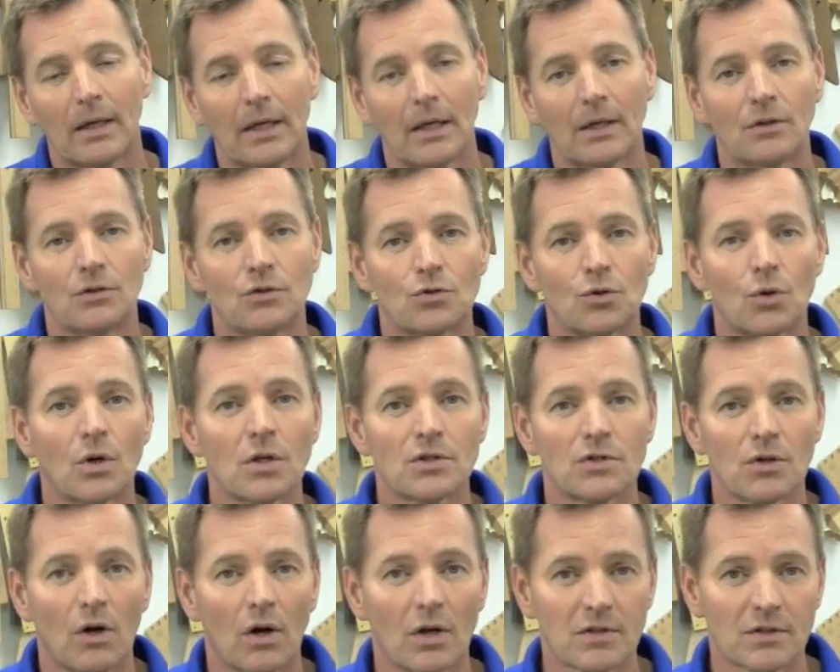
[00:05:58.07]
And
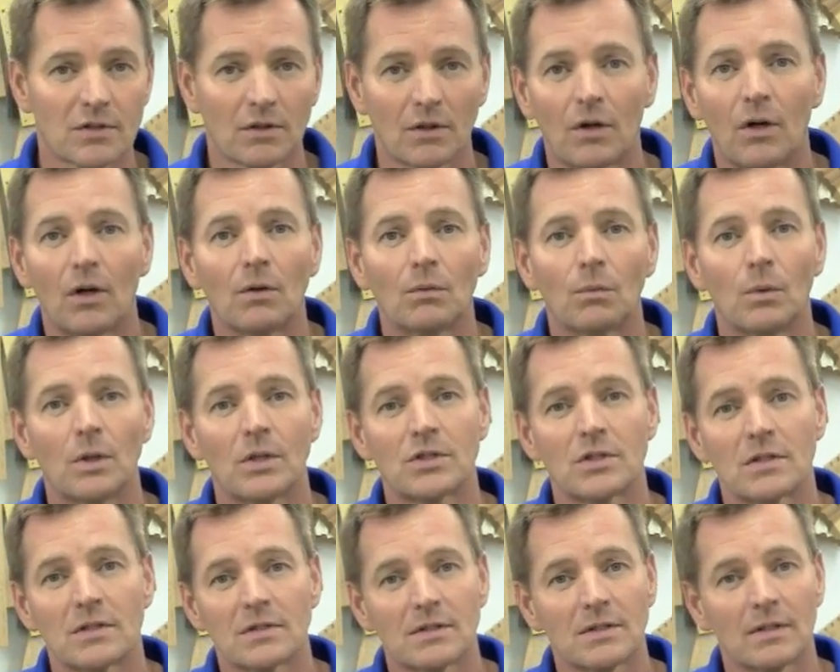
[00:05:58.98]
George Arsenault,
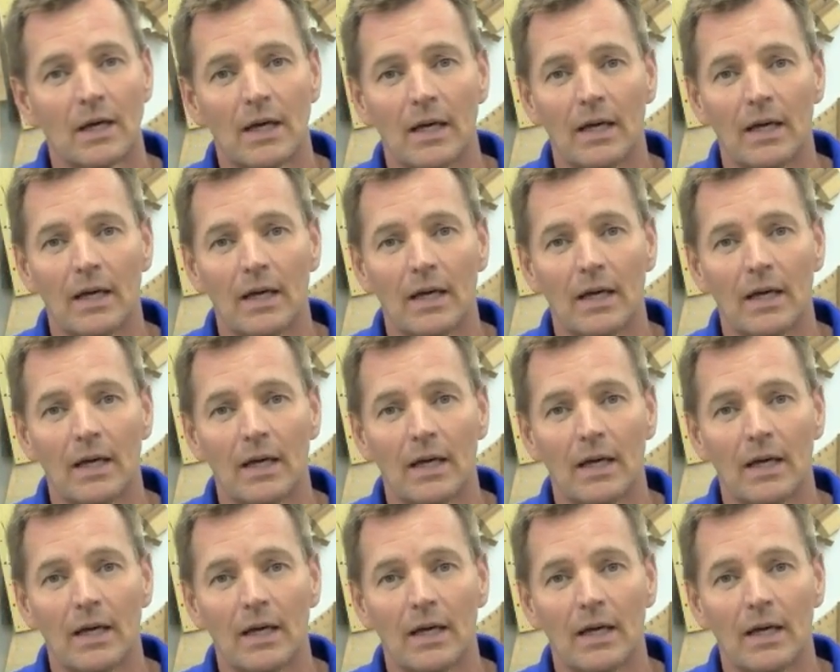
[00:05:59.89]
which is